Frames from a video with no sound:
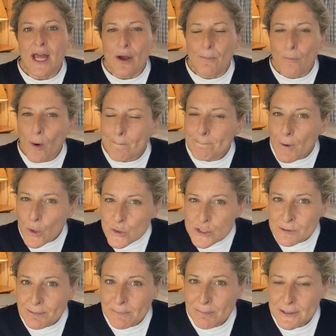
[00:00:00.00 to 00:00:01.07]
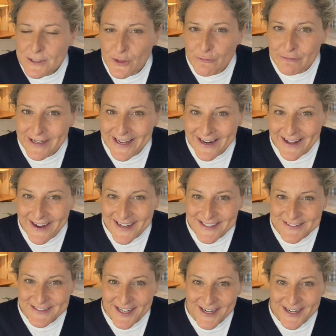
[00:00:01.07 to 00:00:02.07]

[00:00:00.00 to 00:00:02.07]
What most people don't realize,